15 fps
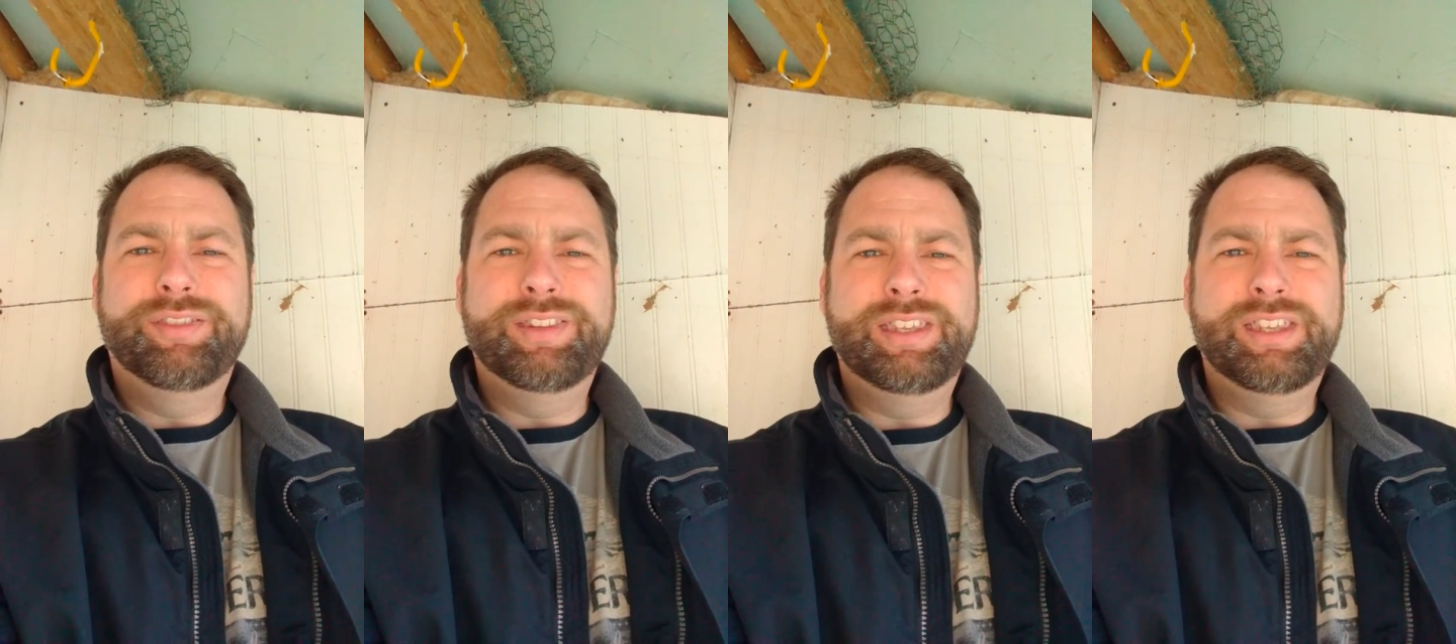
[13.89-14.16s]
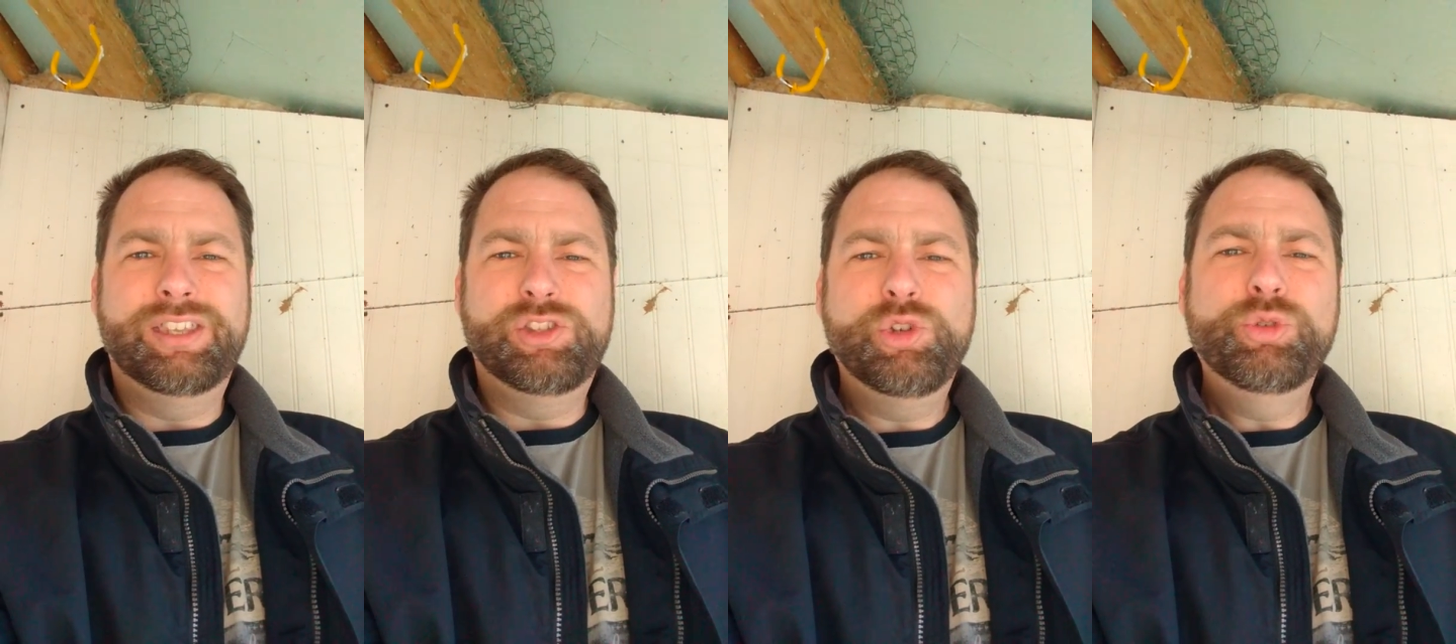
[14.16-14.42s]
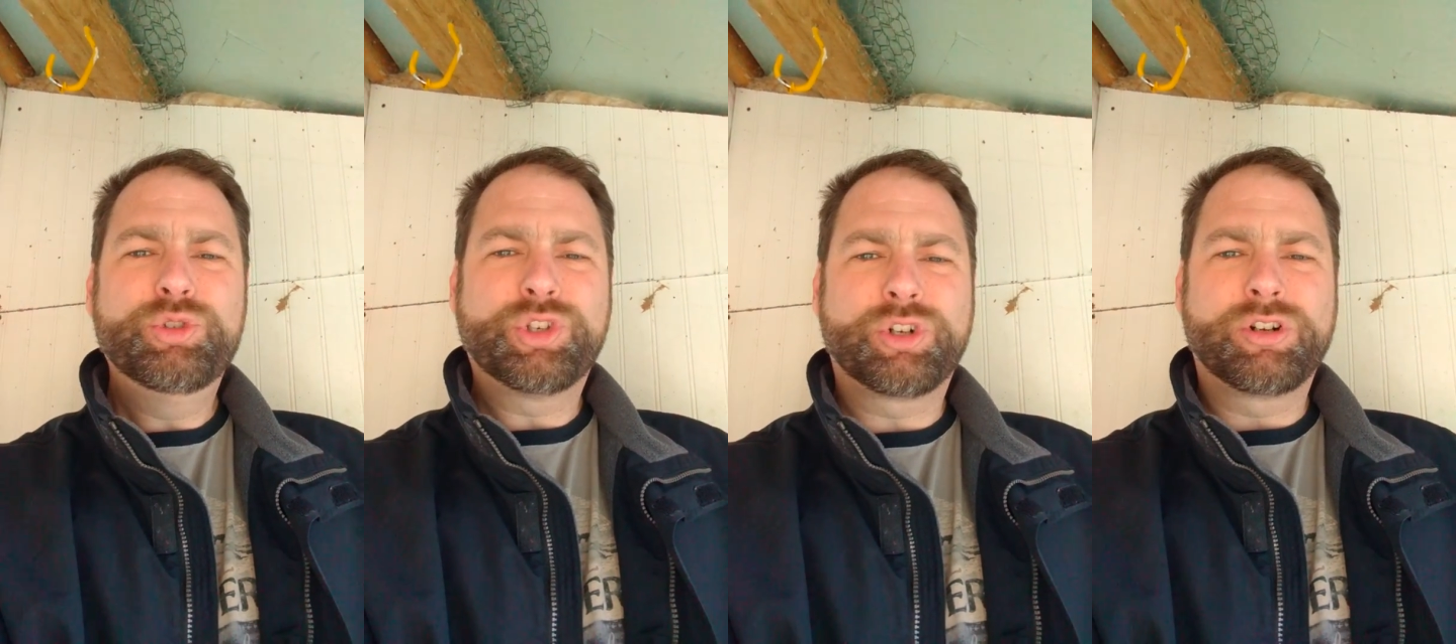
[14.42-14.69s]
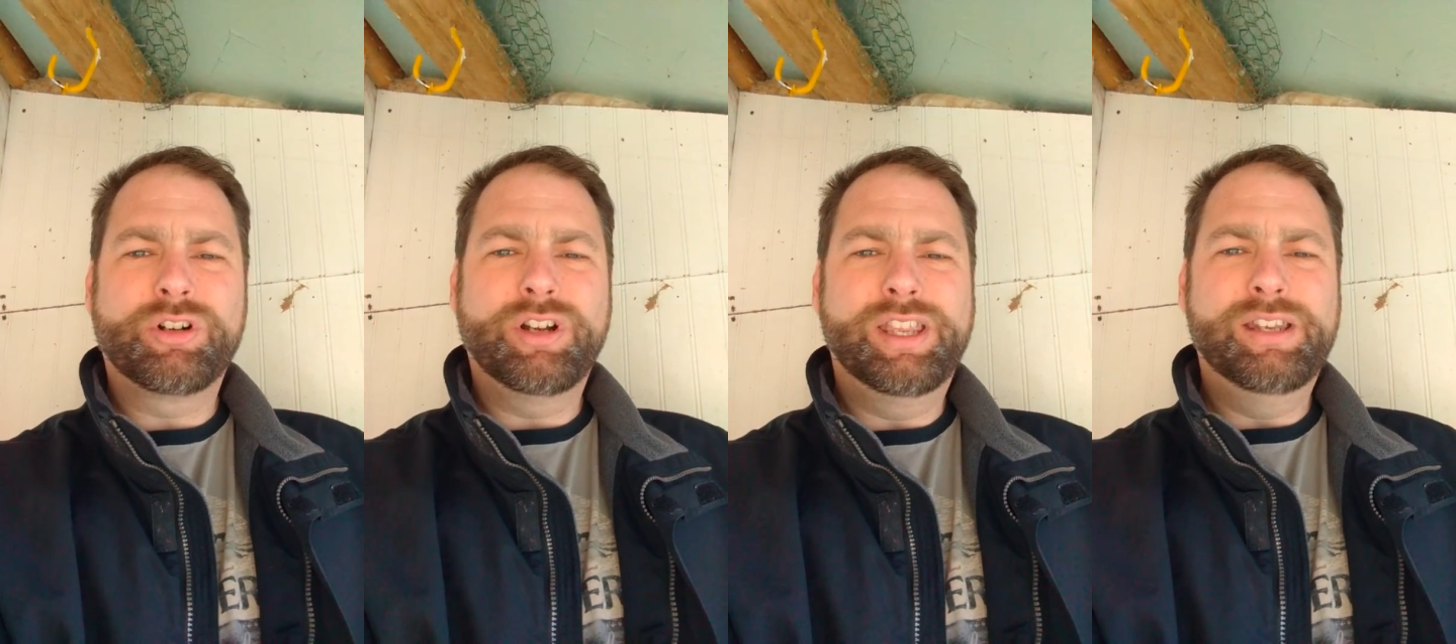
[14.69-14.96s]
the
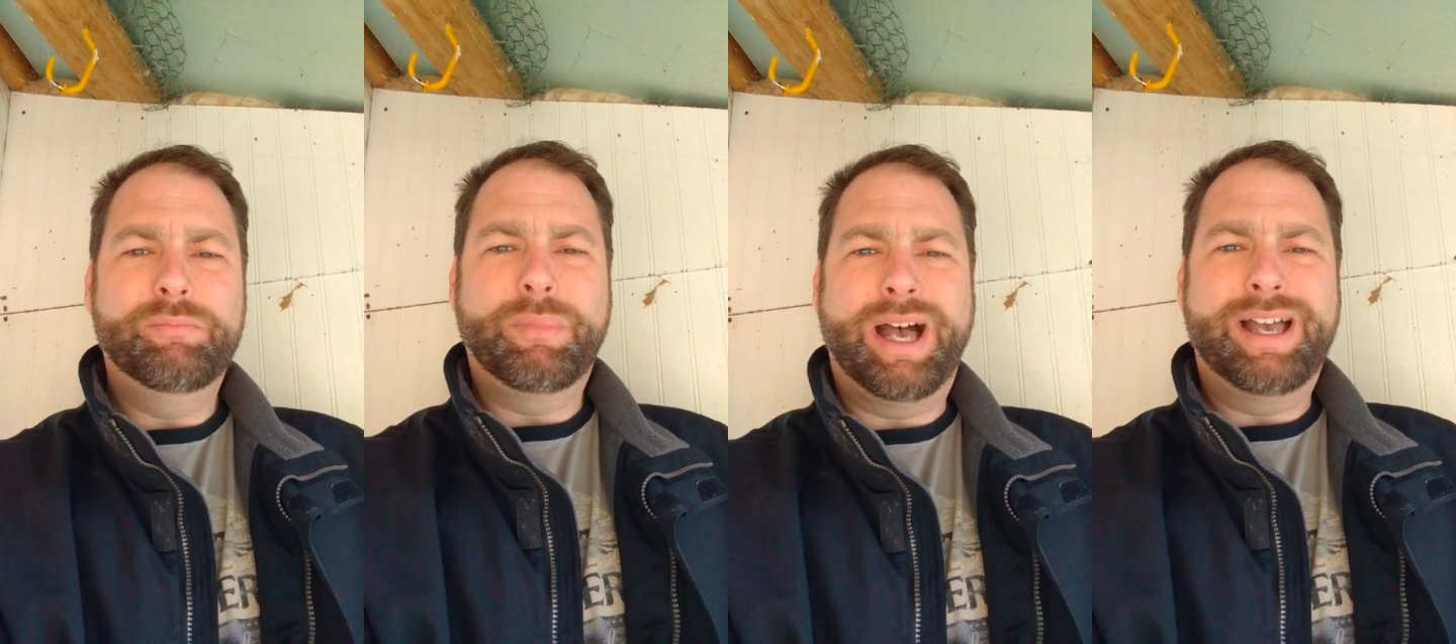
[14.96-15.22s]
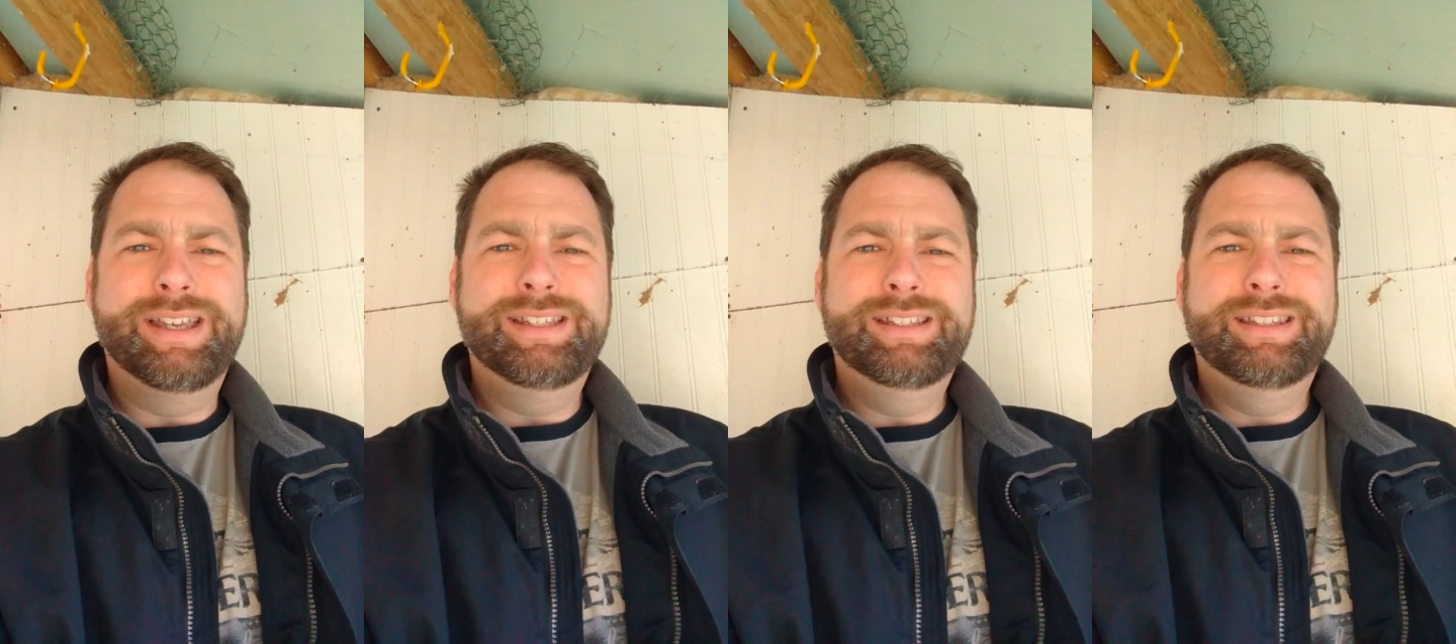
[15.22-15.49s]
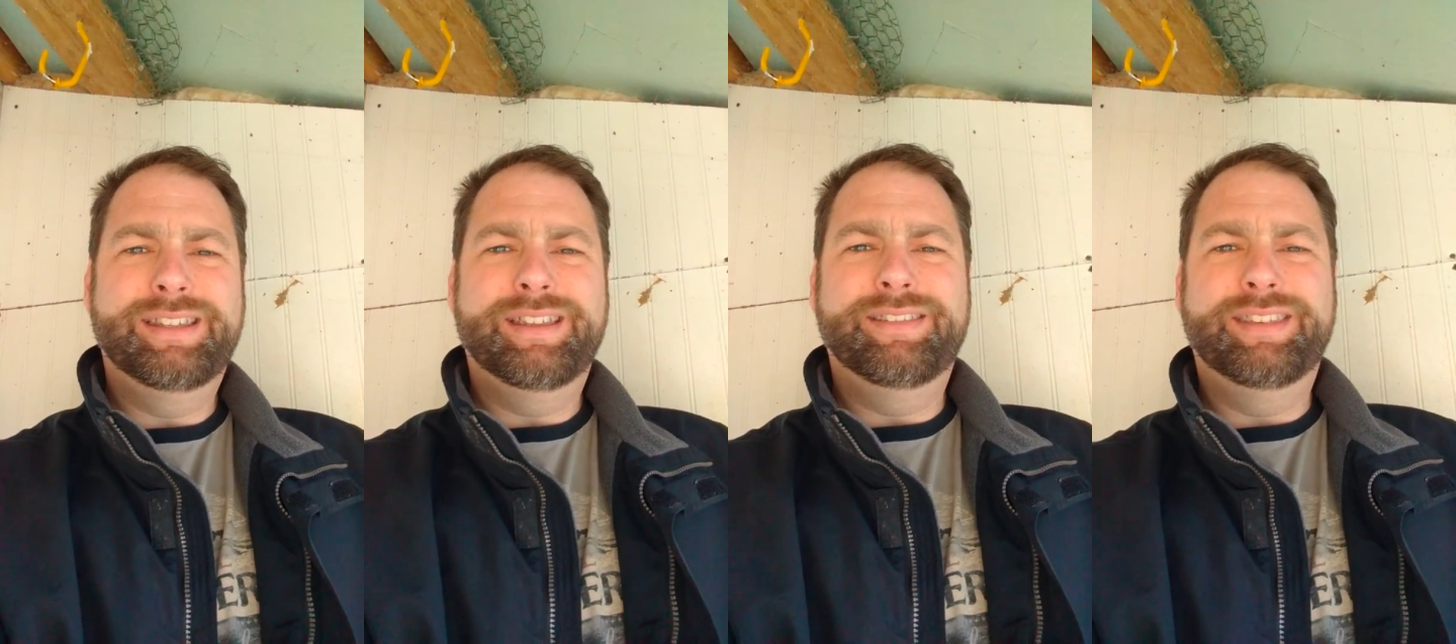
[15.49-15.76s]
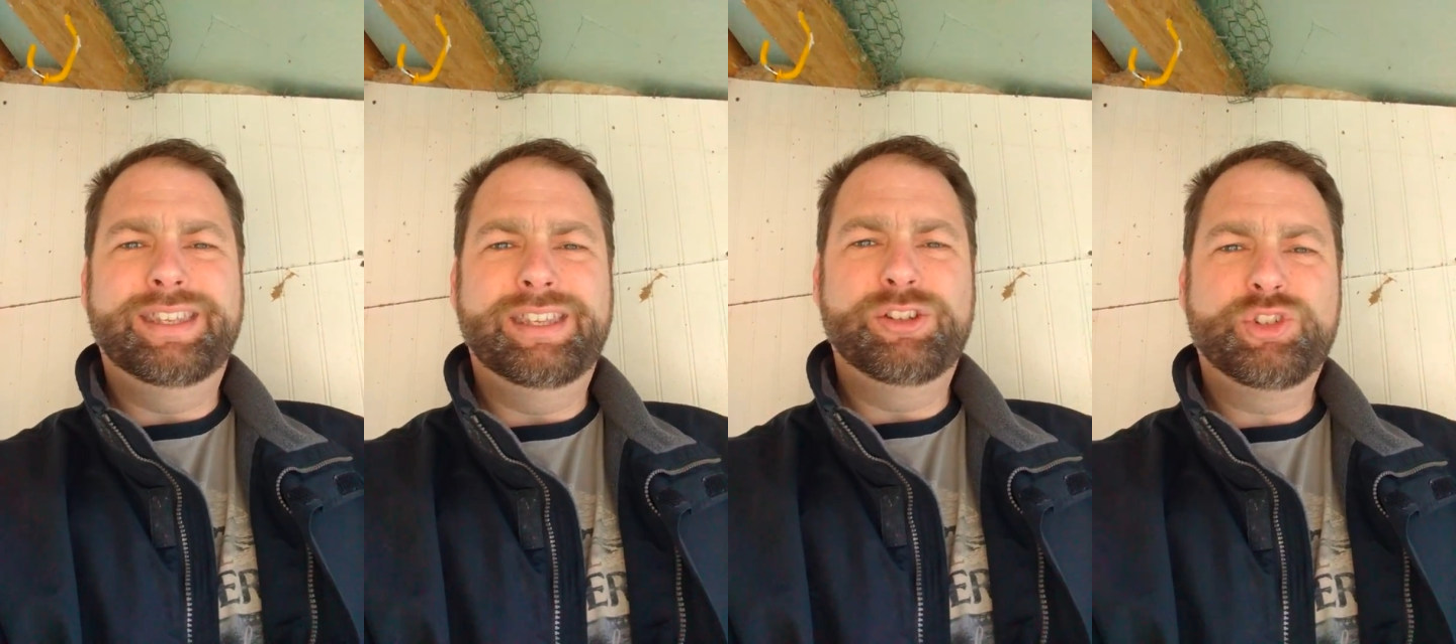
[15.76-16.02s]
user in mind
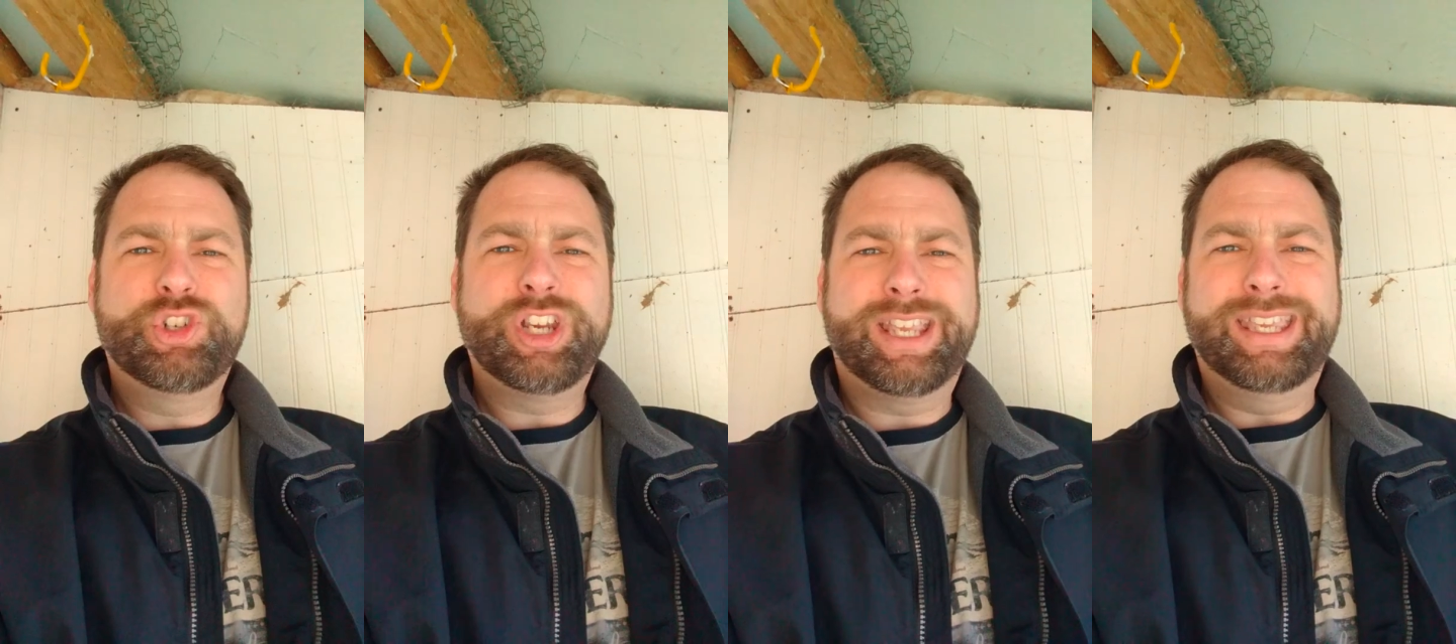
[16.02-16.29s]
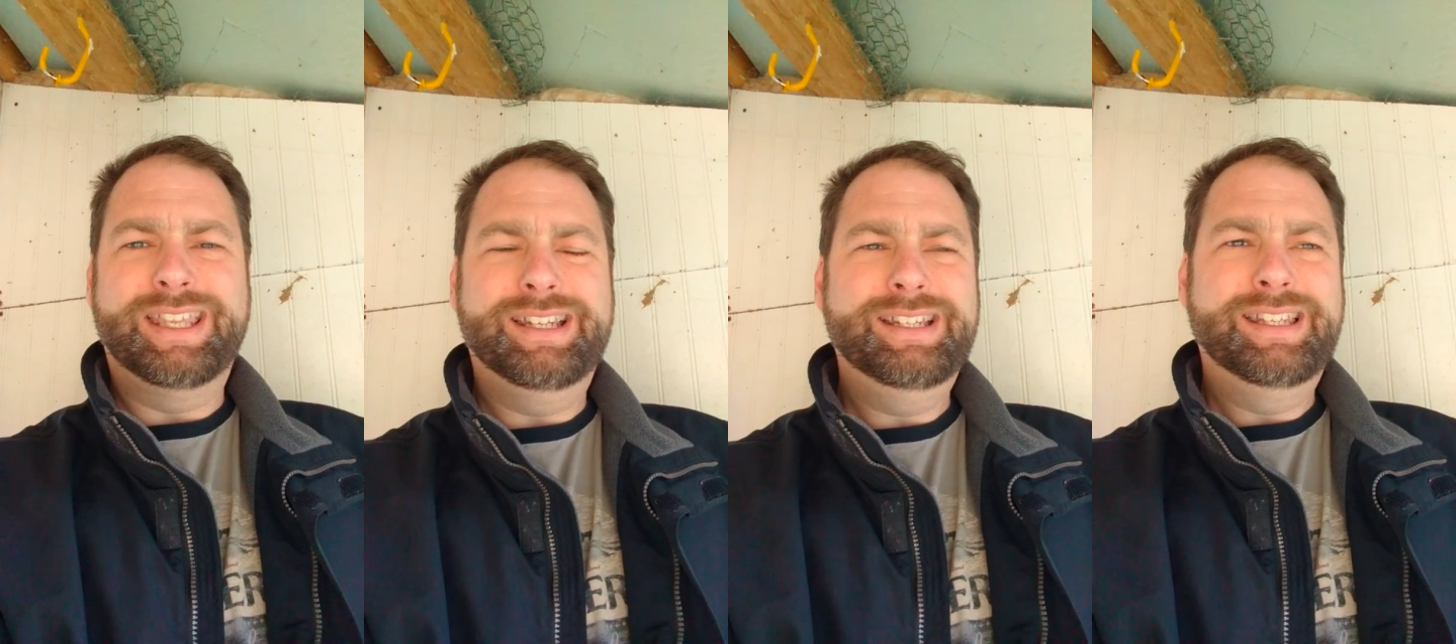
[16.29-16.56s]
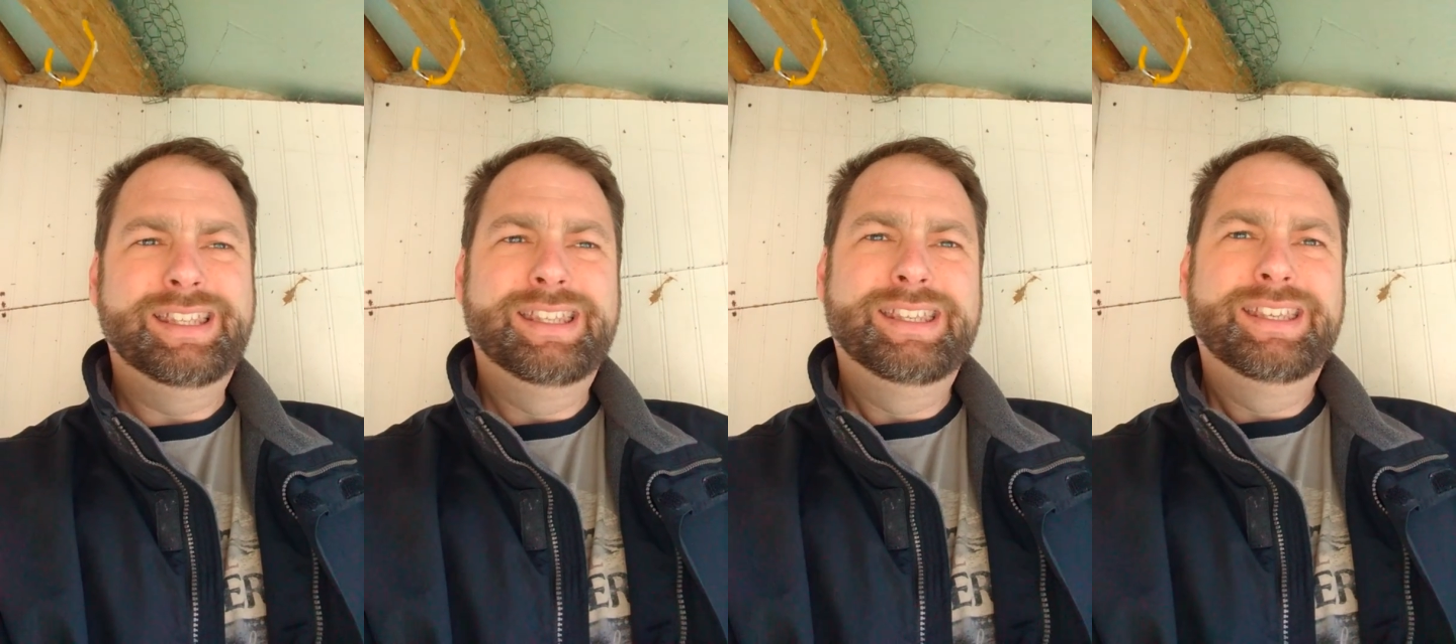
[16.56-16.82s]
than the chicken.